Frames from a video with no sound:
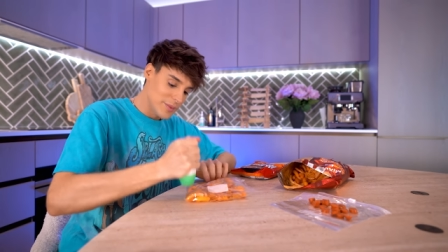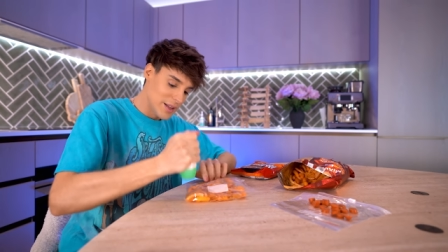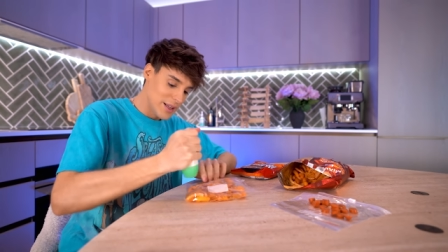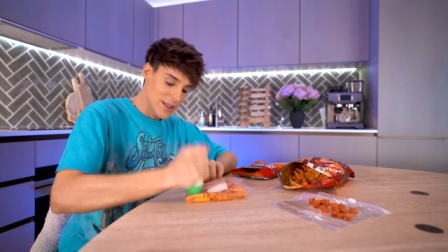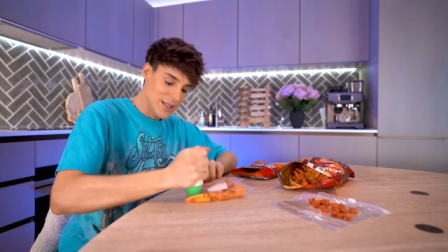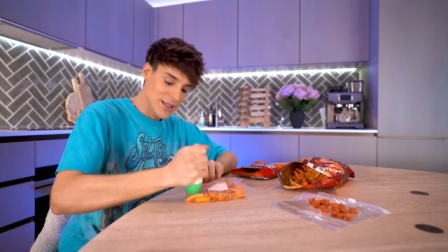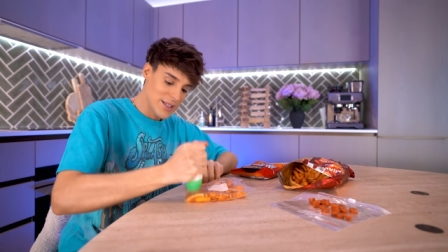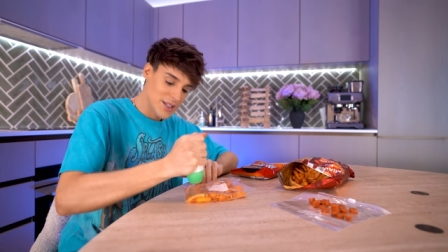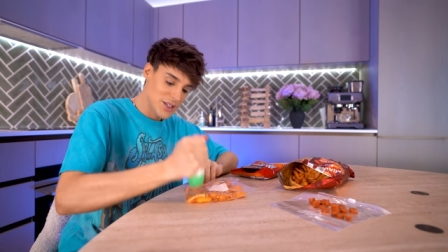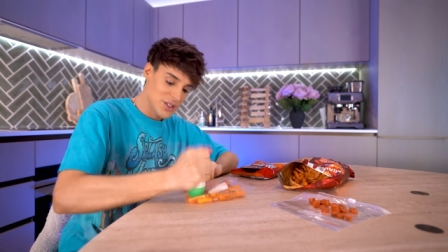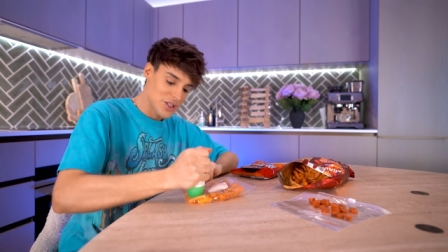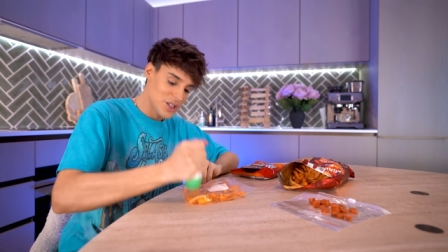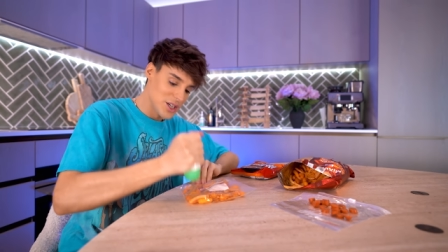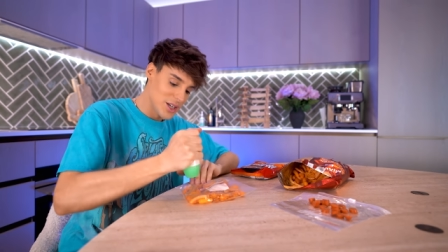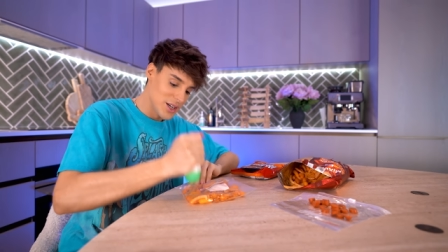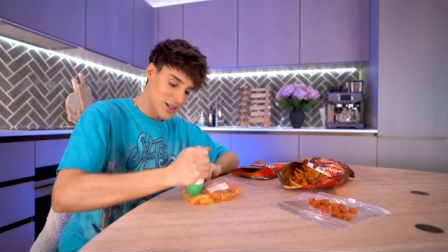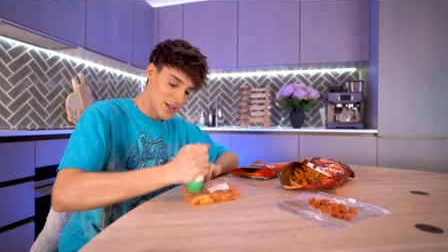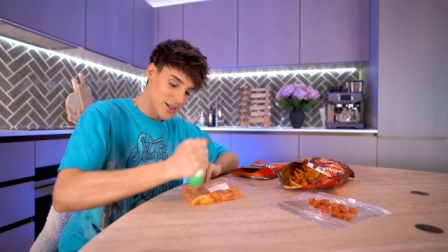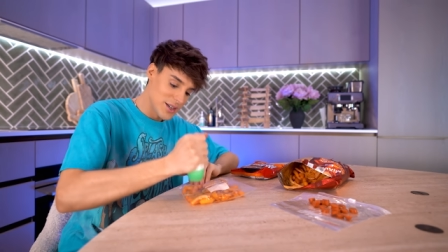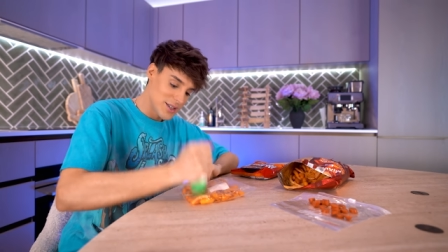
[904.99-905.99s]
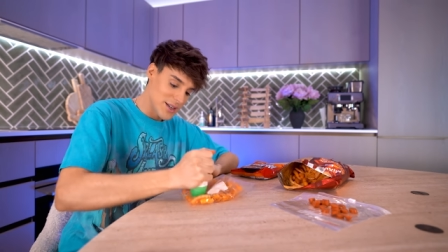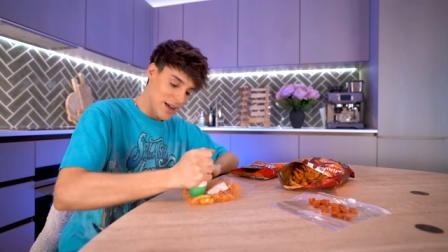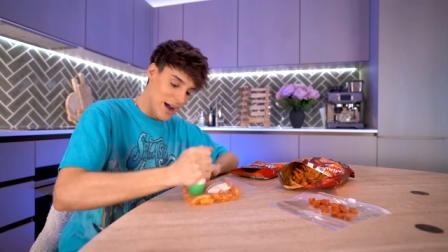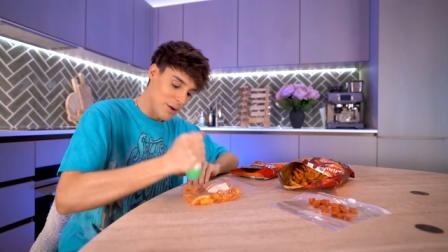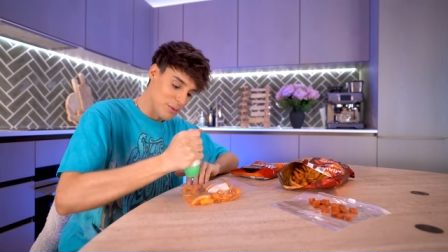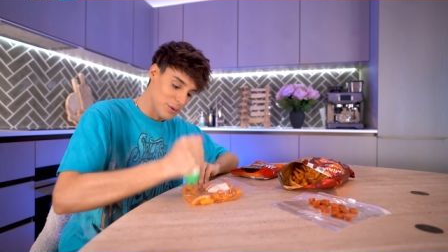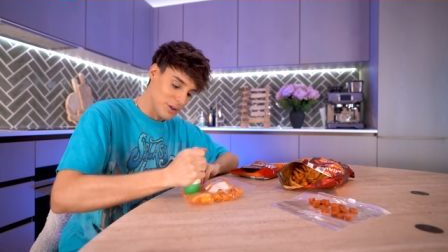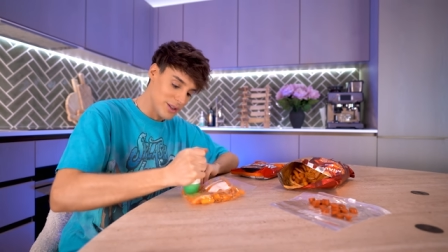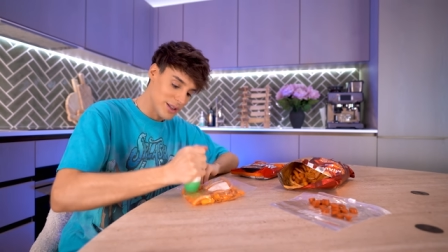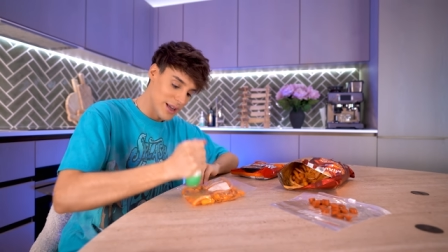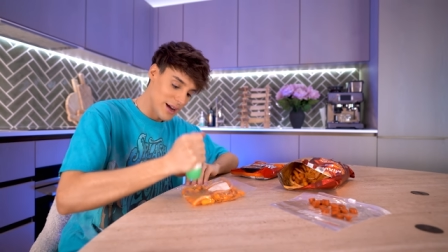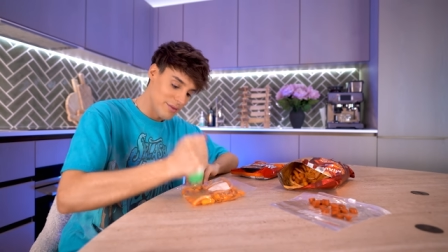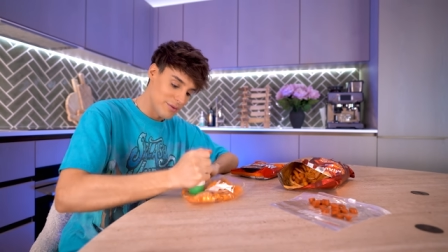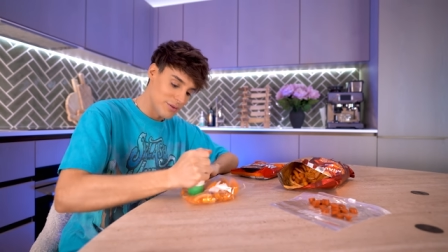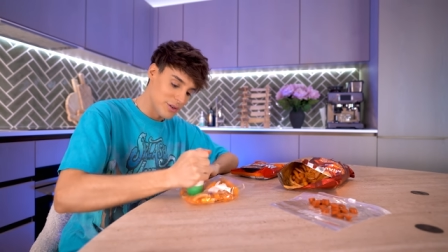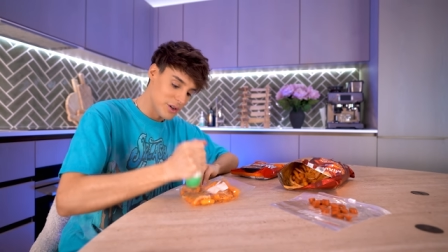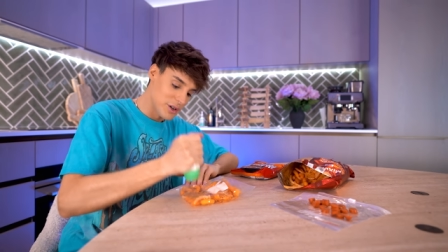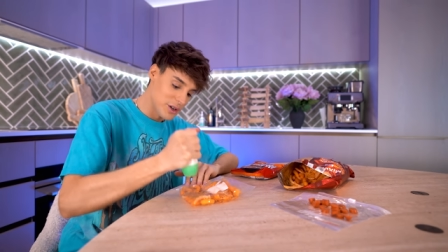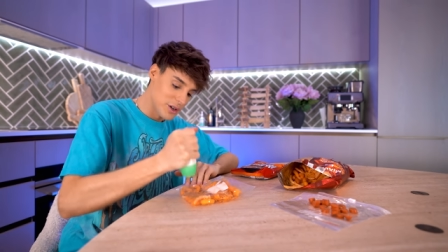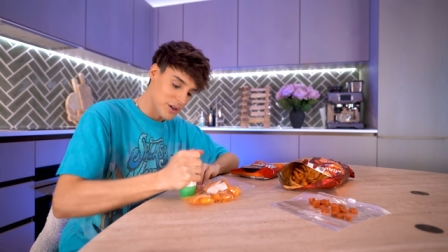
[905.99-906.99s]
This is genius. I will
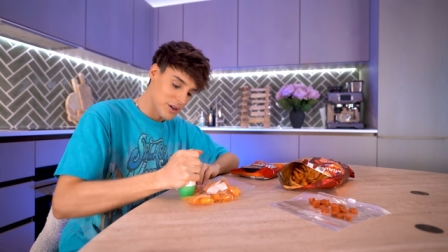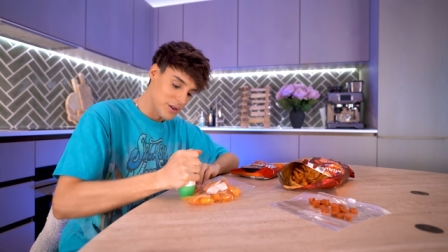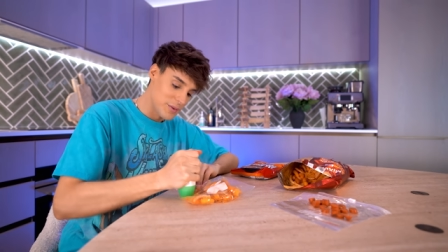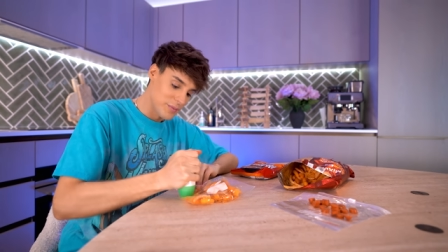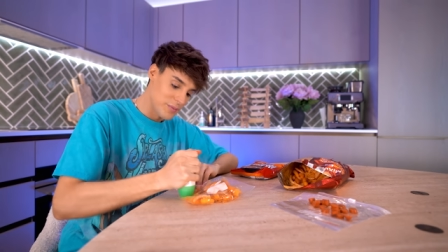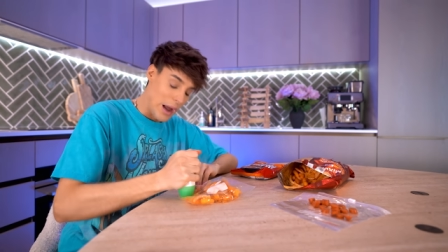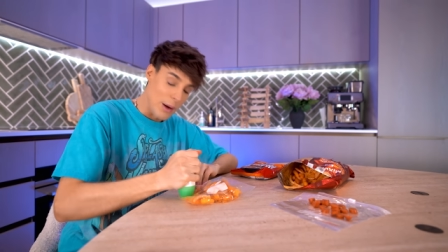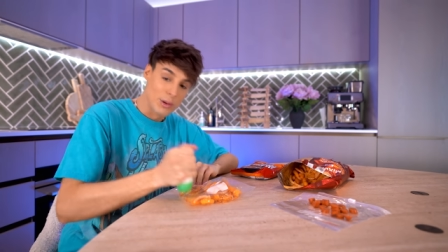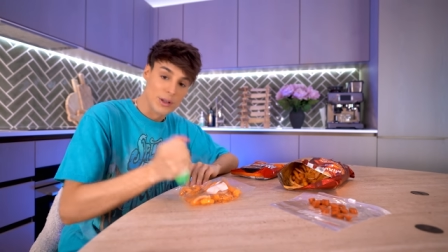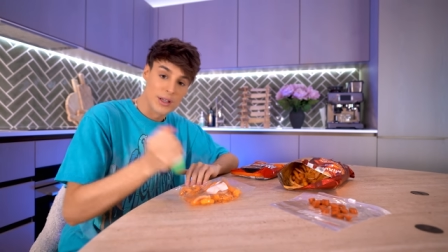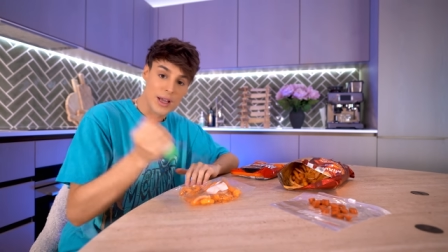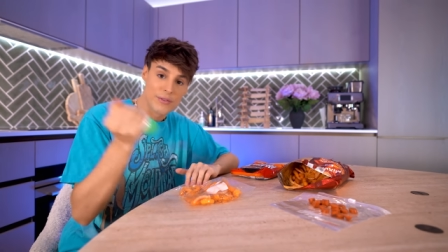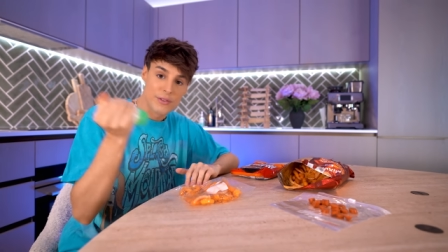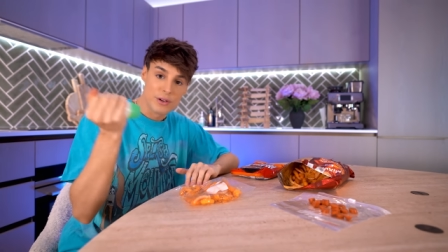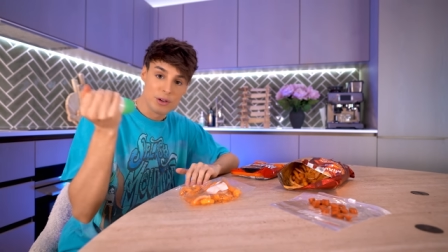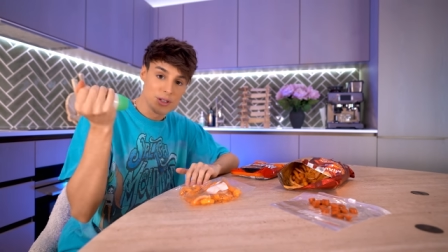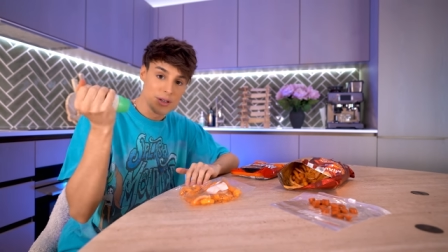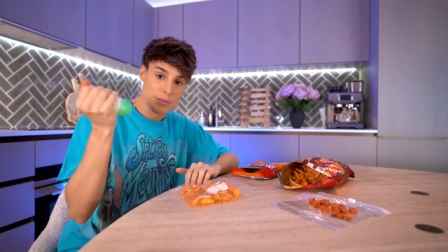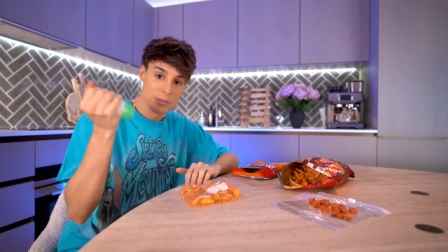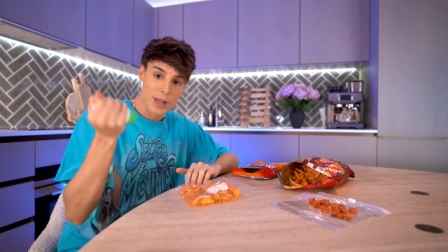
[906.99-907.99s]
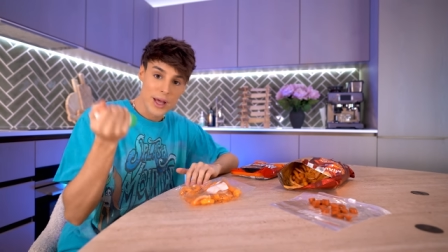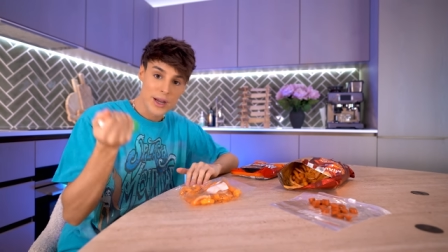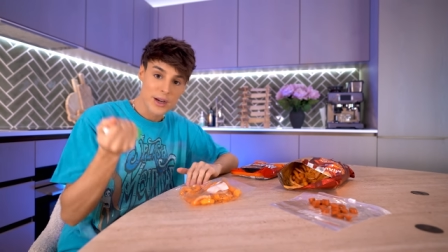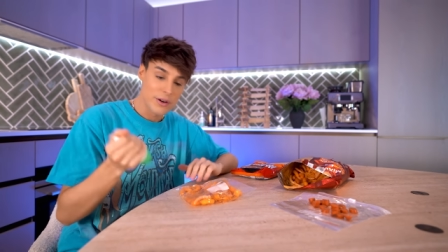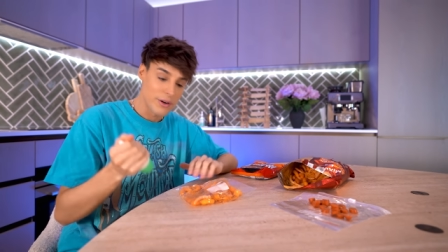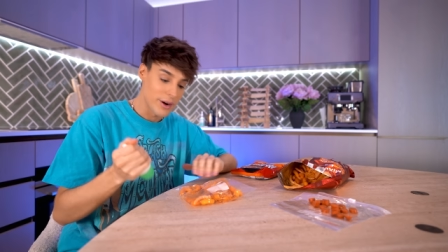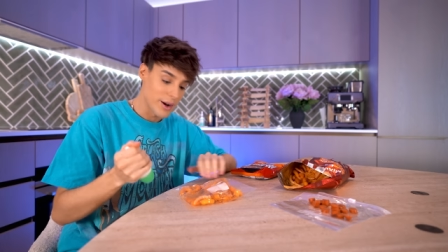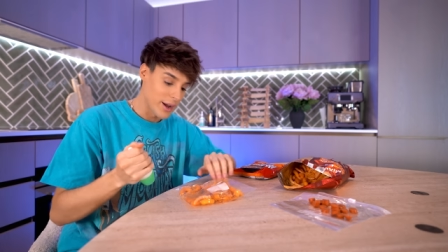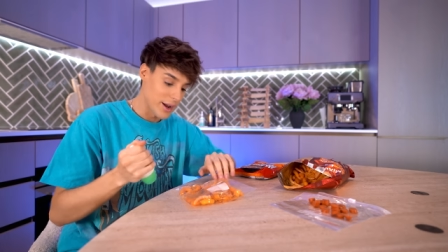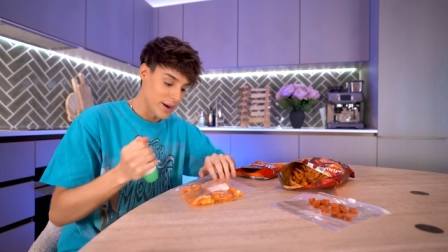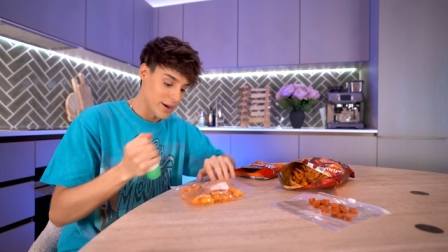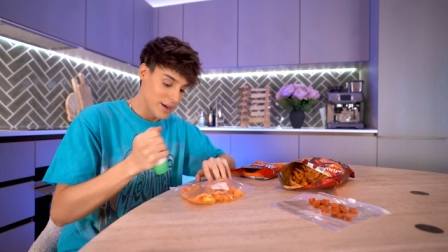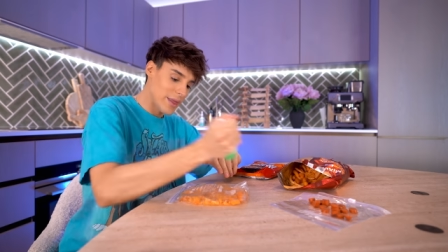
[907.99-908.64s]
never, I will never use a blender again.